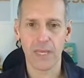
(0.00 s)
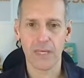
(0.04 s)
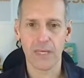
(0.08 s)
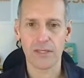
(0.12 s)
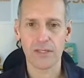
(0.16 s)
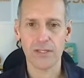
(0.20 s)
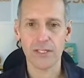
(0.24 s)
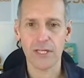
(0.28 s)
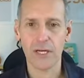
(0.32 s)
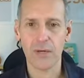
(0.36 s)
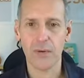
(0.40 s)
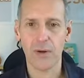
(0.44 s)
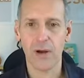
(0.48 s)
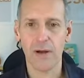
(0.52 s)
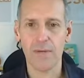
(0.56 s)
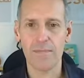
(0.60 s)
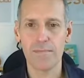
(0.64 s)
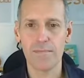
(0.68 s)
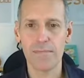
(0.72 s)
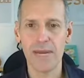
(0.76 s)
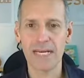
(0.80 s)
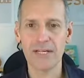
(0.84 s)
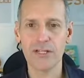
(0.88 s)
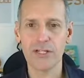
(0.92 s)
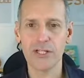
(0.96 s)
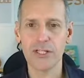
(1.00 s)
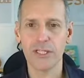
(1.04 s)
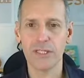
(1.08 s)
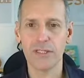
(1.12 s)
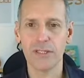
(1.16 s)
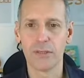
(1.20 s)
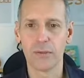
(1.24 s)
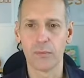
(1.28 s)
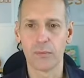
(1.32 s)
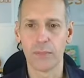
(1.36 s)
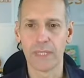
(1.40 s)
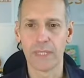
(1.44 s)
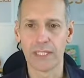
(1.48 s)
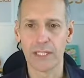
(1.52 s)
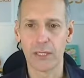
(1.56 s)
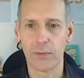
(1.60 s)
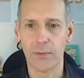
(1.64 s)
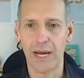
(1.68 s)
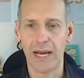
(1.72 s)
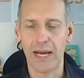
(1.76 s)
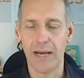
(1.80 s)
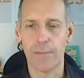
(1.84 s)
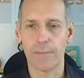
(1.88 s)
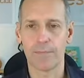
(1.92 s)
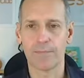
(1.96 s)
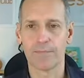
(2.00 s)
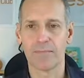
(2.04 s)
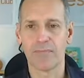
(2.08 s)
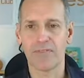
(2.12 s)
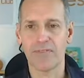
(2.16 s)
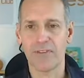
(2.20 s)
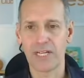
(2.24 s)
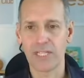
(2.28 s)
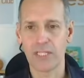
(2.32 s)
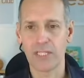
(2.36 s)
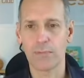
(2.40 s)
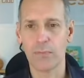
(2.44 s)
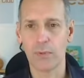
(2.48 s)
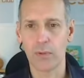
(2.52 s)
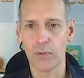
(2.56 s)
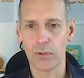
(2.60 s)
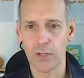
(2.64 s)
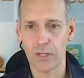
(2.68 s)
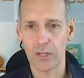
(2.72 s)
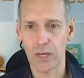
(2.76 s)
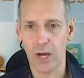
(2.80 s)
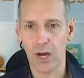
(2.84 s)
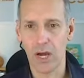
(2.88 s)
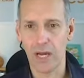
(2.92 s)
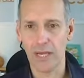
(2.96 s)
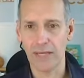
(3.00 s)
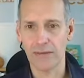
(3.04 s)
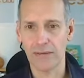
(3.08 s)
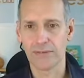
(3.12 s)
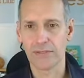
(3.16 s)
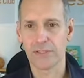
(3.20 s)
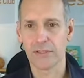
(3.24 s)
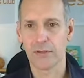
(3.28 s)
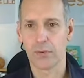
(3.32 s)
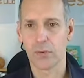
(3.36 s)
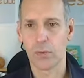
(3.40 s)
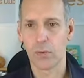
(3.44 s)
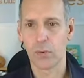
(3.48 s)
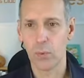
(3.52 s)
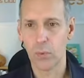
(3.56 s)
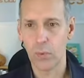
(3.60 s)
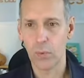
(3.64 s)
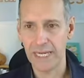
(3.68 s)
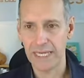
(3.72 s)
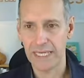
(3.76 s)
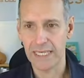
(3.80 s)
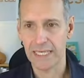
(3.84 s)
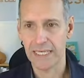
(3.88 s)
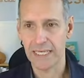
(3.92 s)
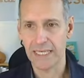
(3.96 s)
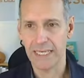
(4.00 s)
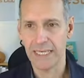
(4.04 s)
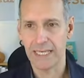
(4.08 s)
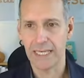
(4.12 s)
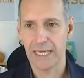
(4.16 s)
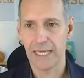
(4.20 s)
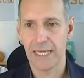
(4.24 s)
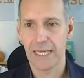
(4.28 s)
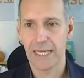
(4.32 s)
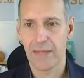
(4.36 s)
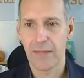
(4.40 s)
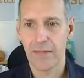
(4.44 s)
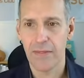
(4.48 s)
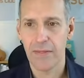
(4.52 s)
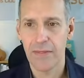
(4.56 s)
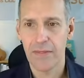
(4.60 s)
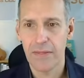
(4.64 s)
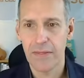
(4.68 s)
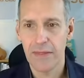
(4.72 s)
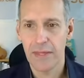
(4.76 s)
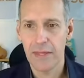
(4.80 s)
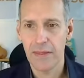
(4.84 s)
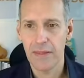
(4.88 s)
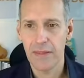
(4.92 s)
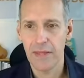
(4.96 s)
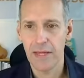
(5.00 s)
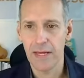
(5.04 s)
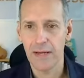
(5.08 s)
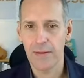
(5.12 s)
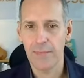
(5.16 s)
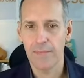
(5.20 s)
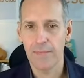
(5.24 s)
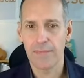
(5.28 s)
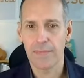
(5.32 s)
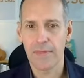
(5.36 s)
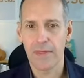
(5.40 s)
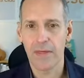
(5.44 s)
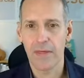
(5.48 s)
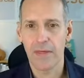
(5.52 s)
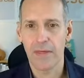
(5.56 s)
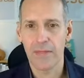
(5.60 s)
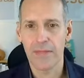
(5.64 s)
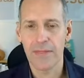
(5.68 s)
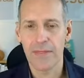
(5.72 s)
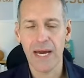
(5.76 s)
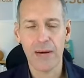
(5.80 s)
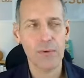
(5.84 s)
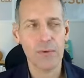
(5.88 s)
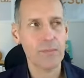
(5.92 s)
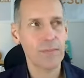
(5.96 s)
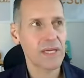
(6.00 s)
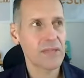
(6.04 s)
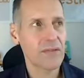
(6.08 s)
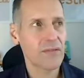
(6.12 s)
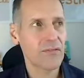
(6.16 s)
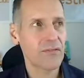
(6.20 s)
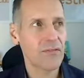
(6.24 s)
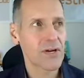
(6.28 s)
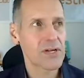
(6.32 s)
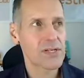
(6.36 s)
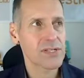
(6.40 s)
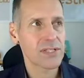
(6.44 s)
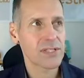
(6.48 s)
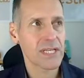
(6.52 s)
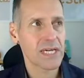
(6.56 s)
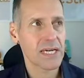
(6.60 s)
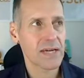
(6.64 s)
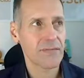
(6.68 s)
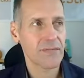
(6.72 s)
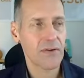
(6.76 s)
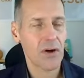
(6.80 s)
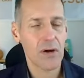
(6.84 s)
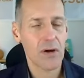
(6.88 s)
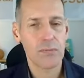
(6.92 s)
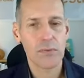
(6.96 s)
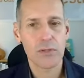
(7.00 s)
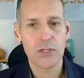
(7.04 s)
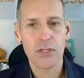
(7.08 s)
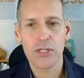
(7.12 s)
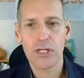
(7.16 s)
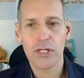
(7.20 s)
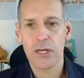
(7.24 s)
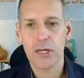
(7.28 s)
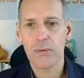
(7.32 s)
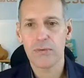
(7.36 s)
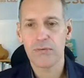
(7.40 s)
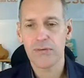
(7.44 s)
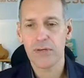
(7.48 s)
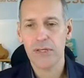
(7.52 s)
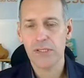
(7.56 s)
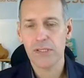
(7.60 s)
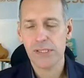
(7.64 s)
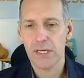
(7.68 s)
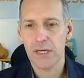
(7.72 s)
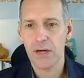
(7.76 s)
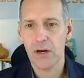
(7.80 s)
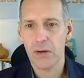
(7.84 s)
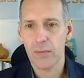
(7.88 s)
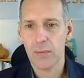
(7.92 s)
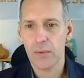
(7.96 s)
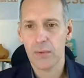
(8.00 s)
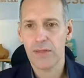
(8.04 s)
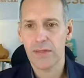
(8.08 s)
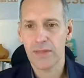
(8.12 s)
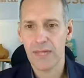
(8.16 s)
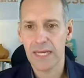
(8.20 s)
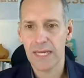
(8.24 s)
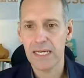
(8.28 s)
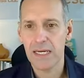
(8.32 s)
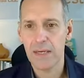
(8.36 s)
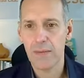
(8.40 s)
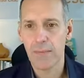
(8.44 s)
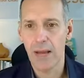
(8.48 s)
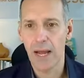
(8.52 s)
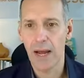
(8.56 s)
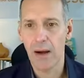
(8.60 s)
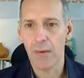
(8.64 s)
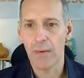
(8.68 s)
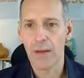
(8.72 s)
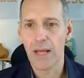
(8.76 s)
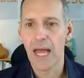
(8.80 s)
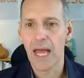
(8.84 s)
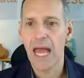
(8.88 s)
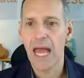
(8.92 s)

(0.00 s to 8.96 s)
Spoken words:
So I've mentioned that we do our Facebook Lives weekly. That would be the first thing, if I was you, the first thing I would think about.